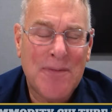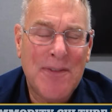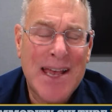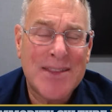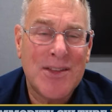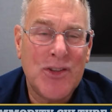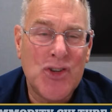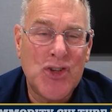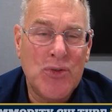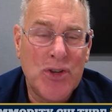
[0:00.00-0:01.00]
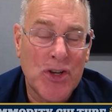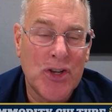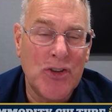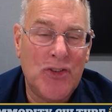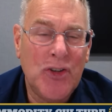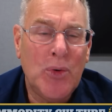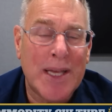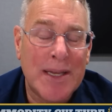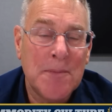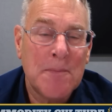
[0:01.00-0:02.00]
The fact that the junior could do
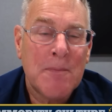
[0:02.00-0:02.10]
it